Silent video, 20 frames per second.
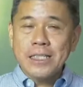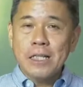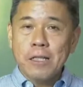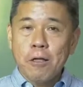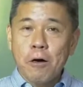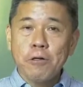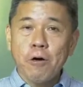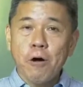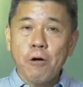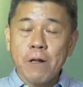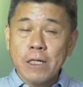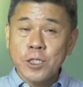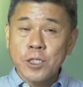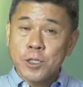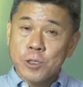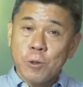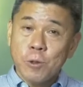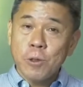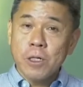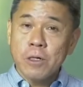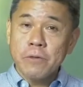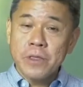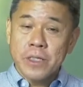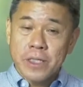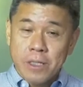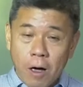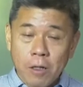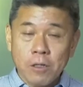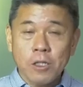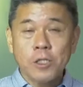the Loyola School of
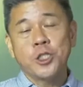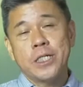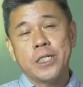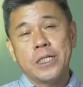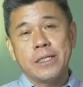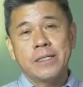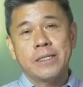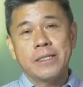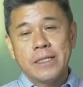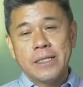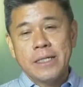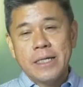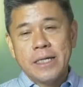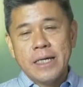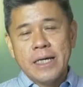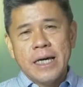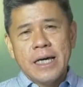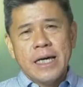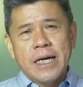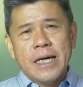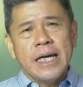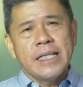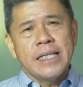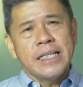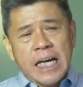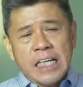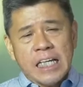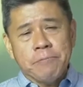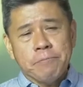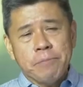Theology, and
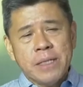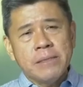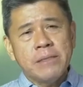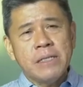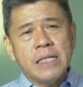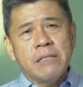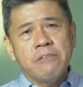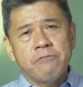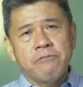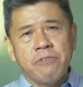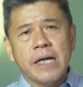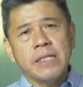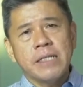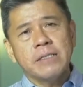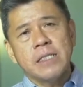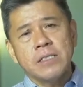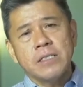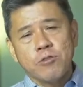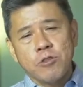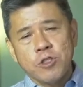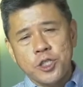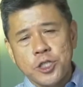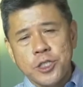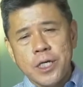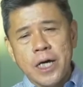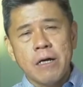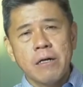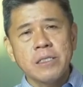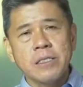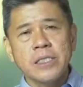I have been invited to
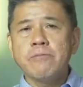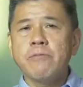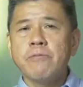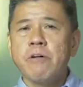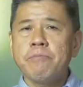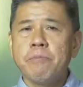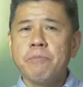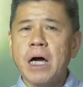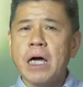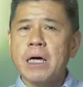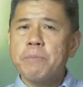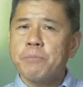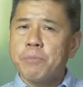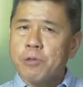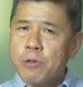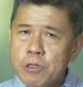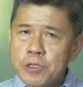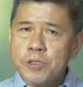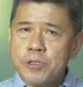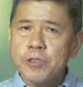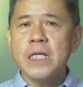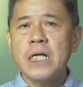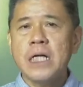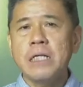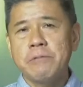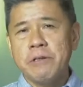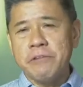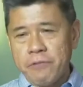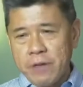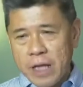share some of my personal
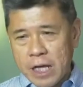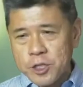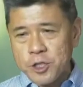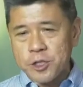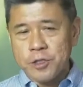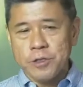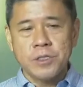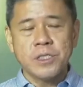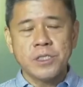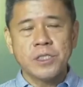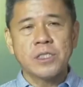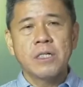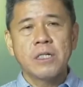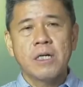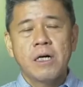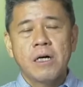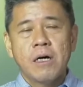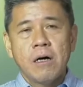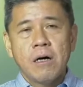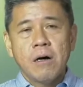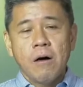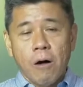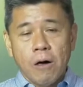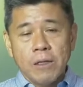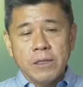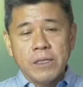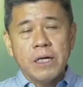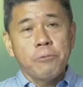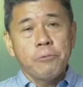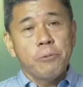reflections
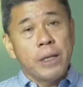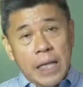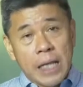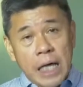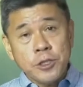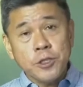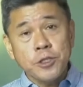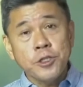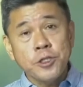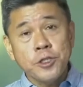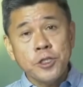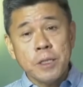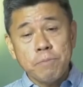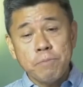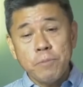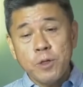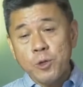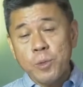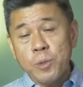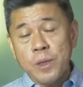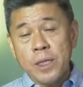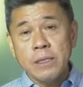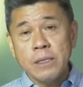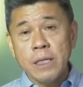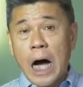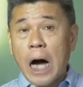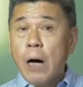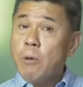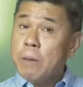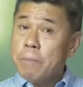on the relationship between
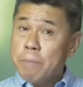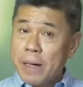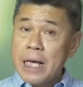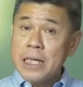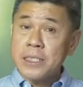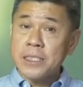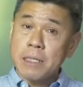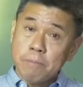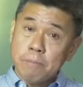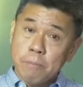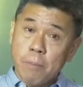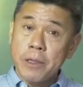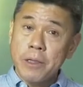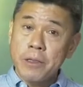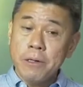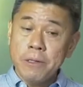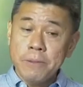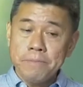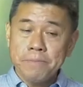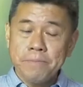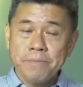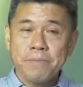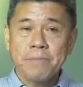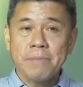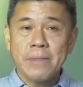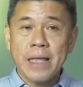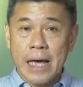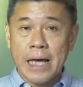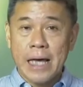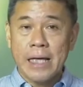our Blessed Mother
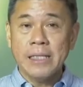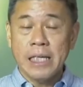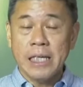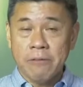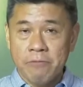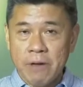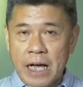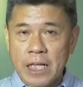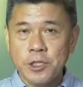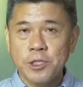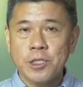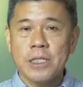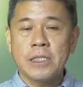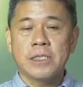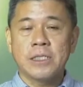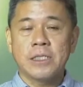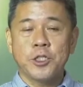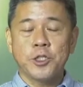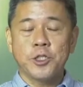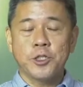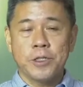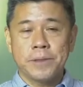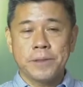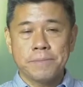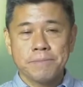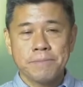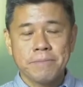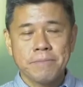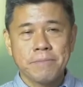and evangelization.